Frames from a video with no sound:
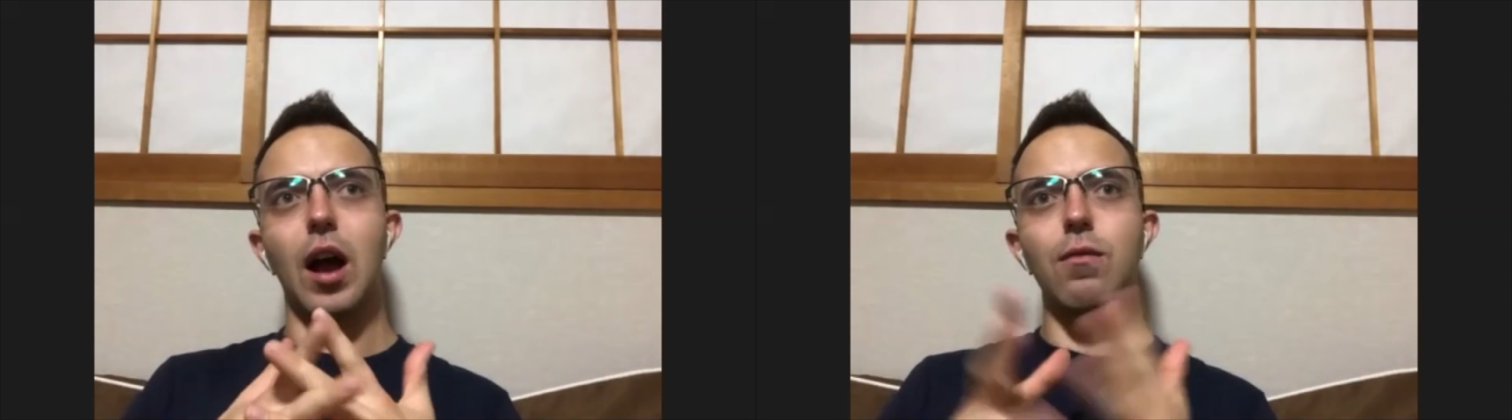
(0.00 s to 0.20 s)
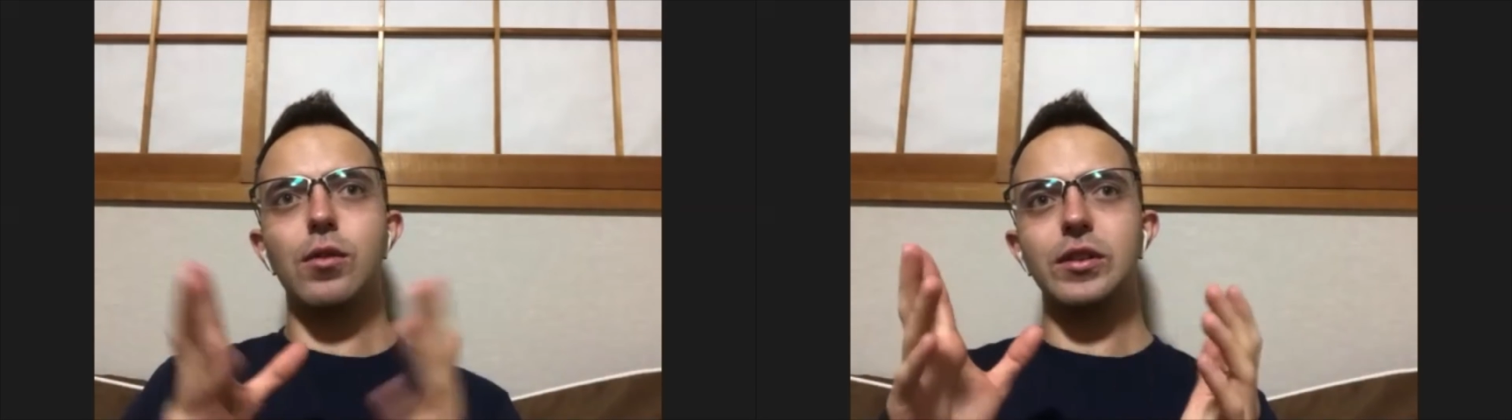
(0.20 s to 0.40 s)

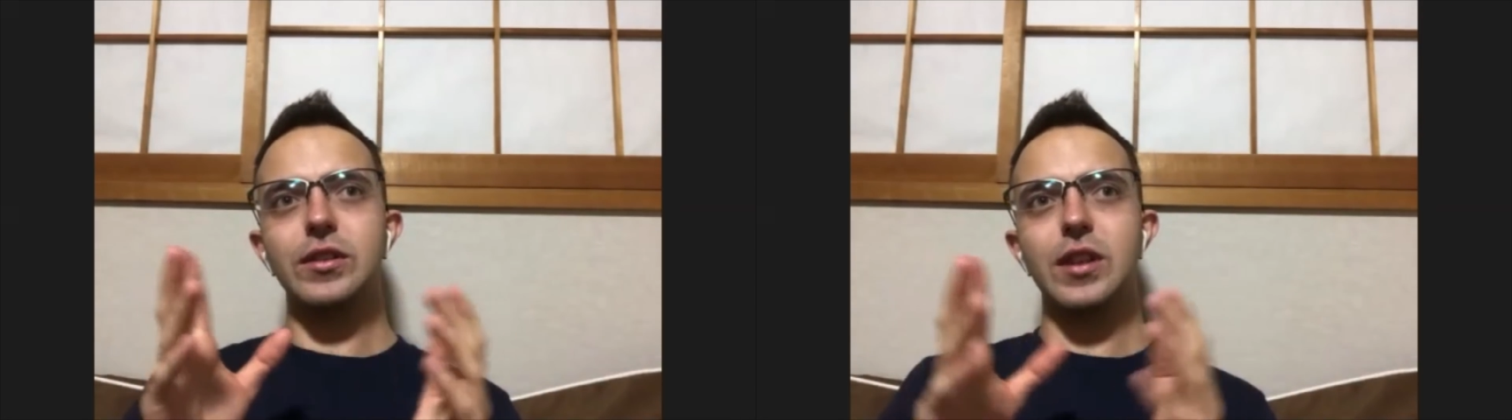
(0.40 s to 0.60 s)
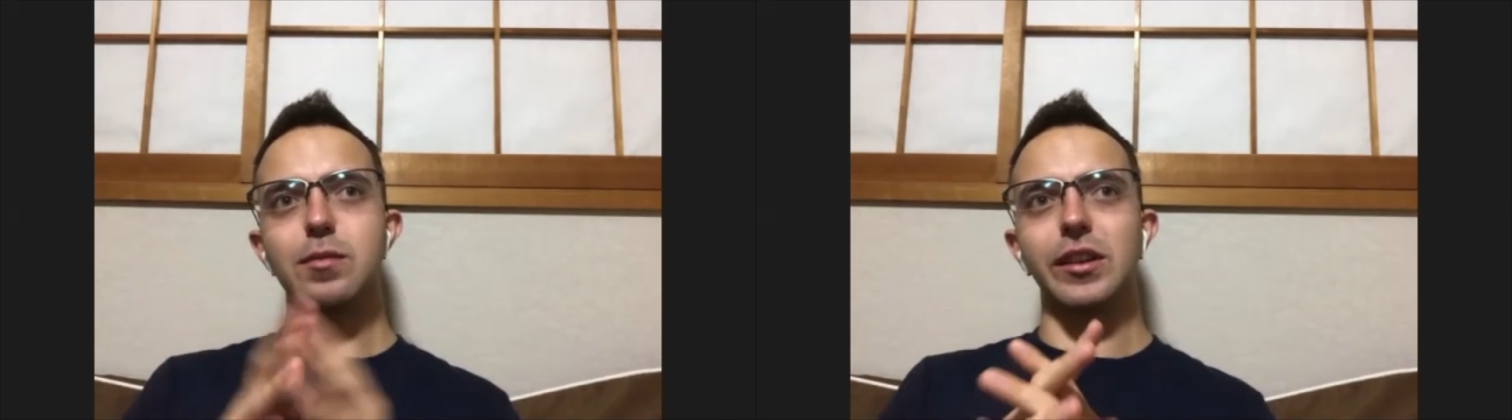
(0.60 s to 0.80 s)
I want
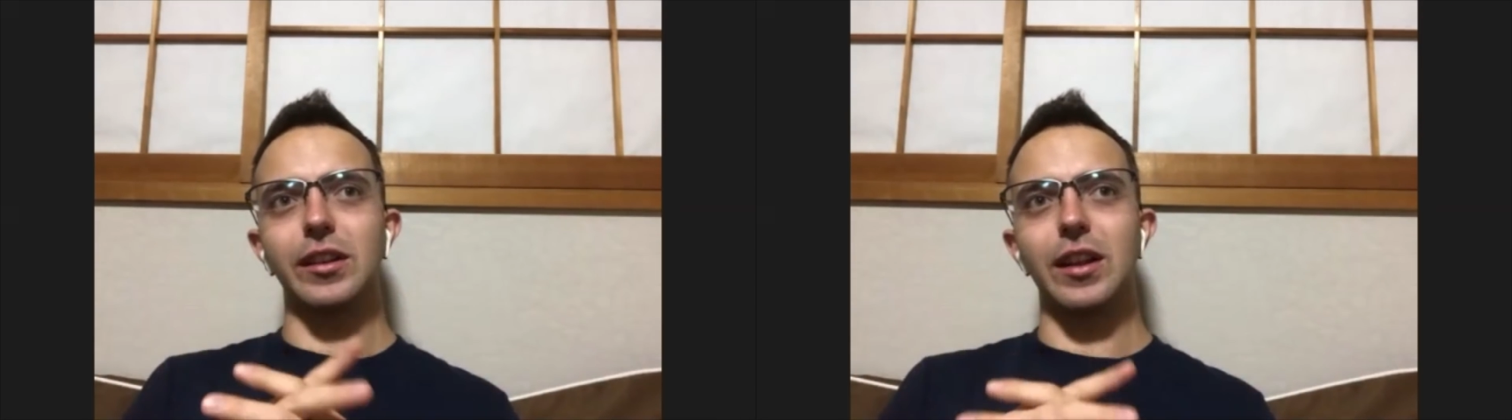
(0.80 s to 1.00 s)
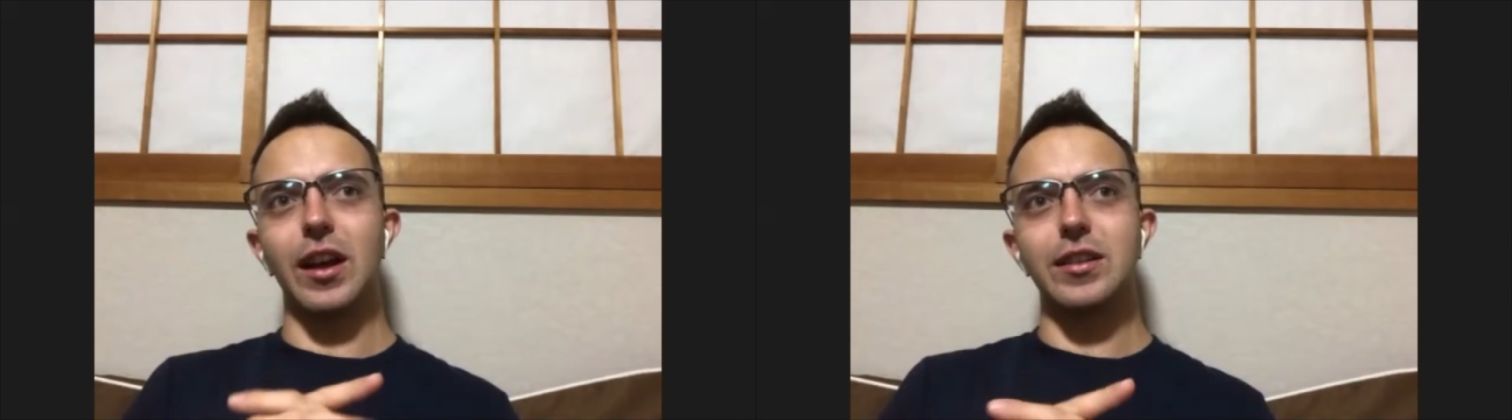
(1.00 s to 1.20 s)
something
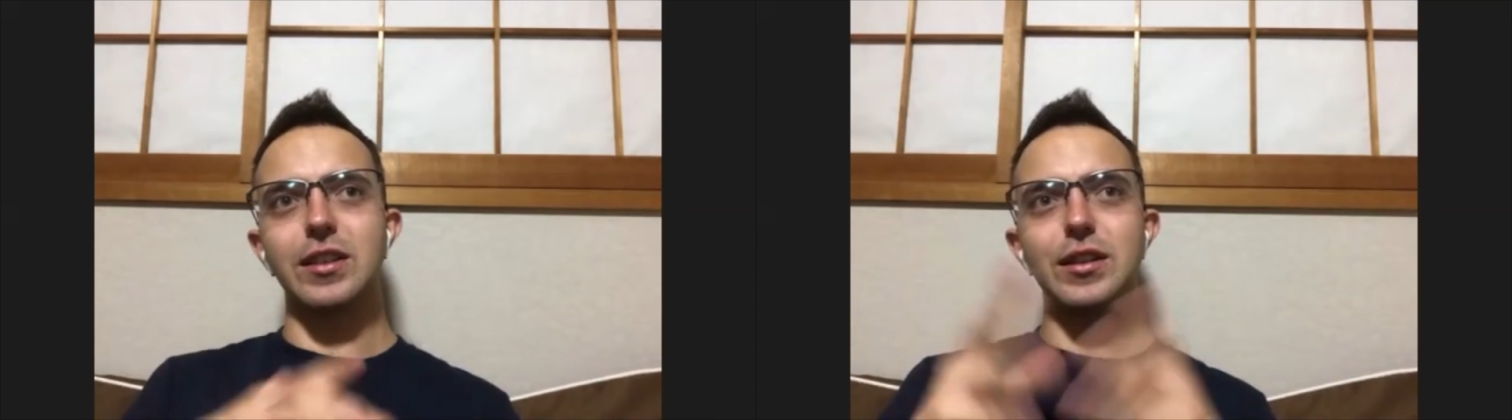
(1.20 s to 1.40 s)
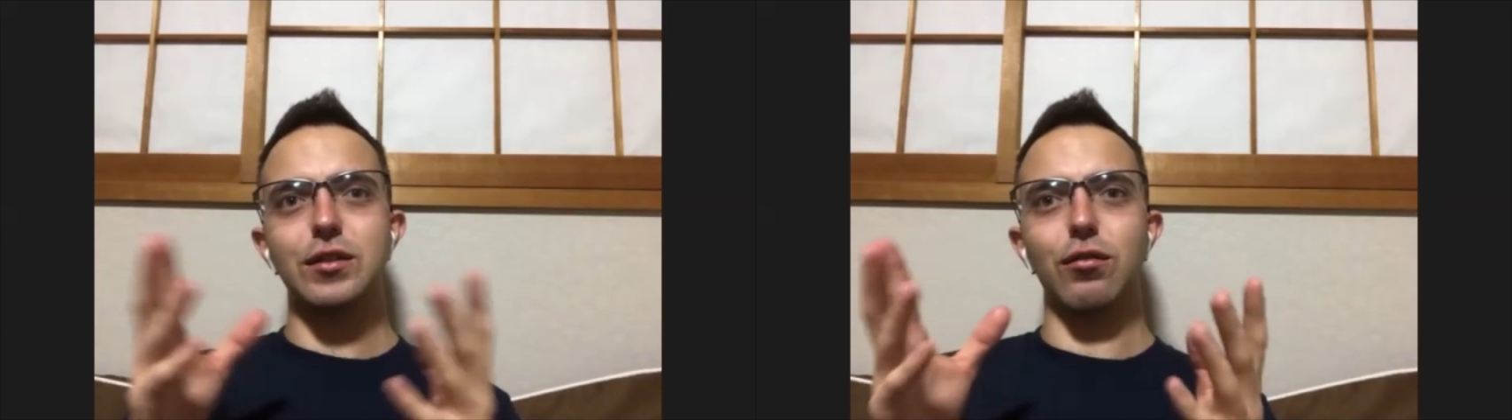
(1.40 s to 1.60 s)
like
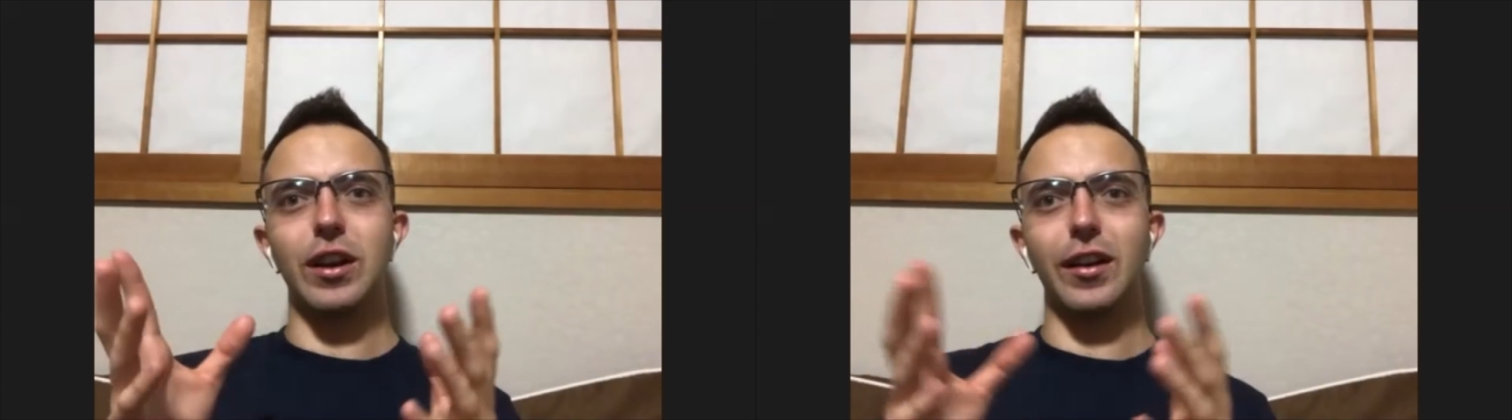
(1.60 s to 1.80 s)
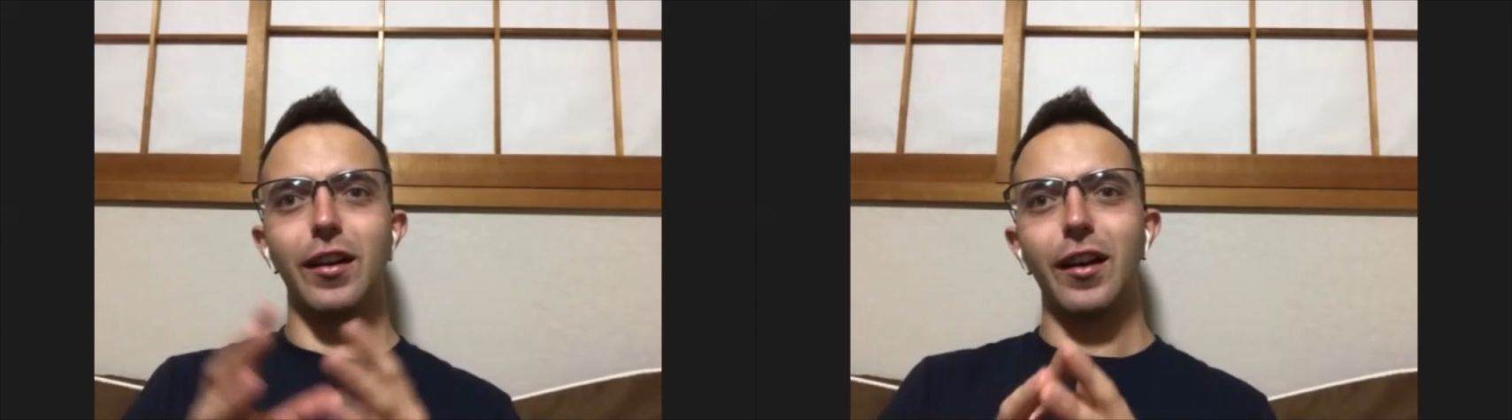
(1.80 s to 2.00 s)
this tree.